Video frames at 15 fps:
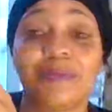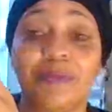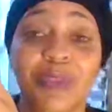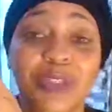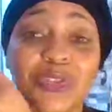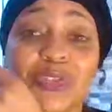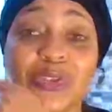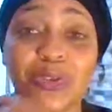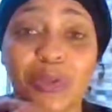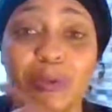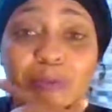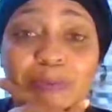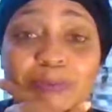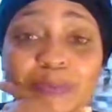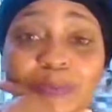be
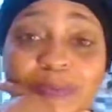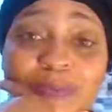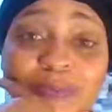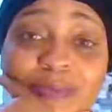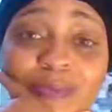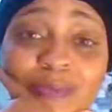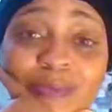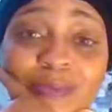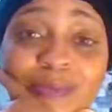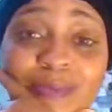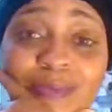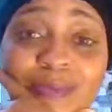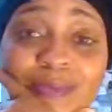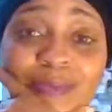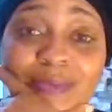sure.
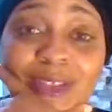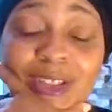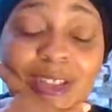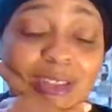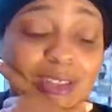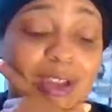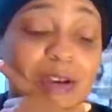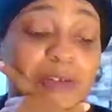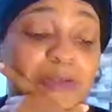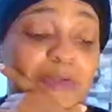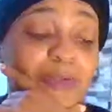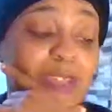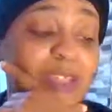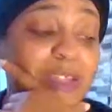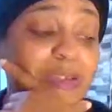You know, oh,
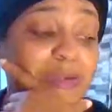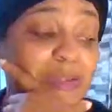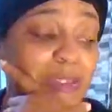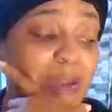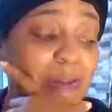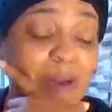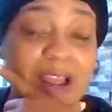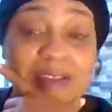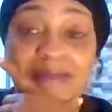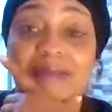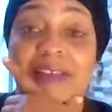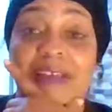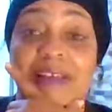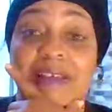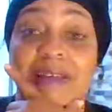you think you somebody, you
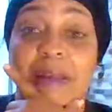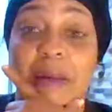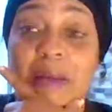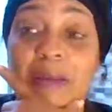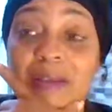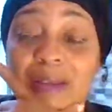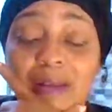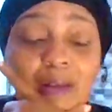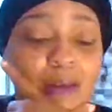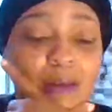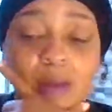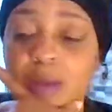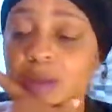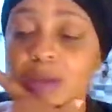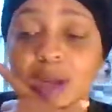think you're know,
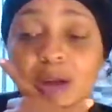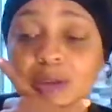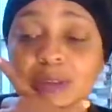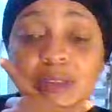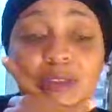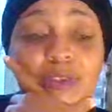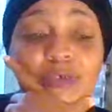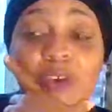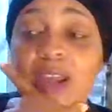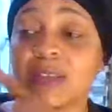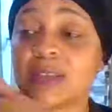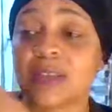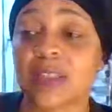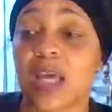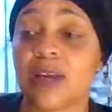No, it's just
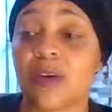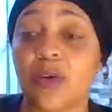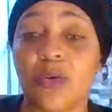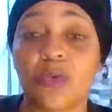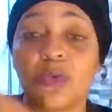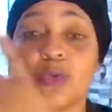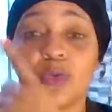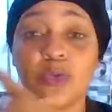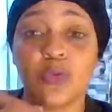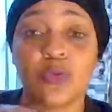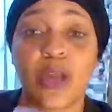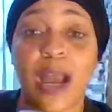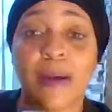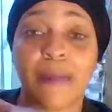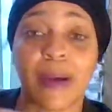fact is I know who, who
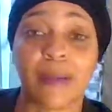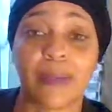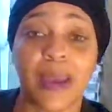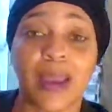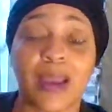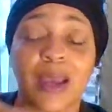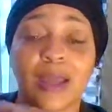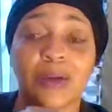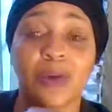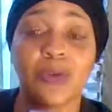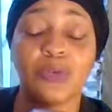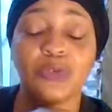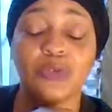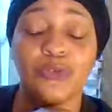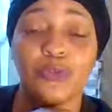got my back. I know
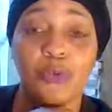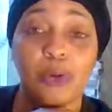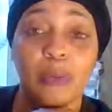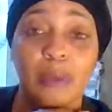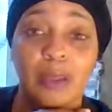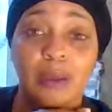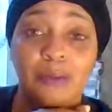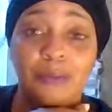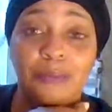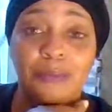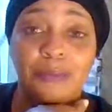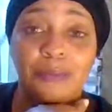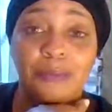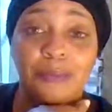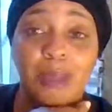who's for me.
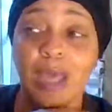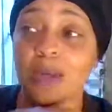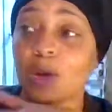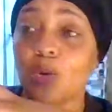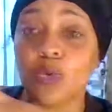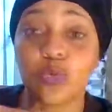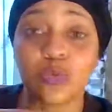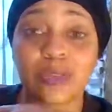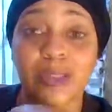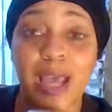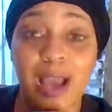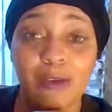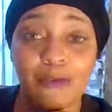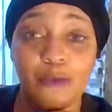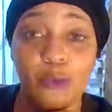I know who's
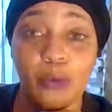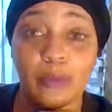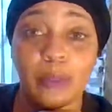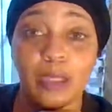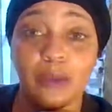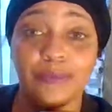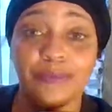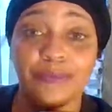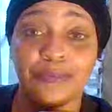not for me.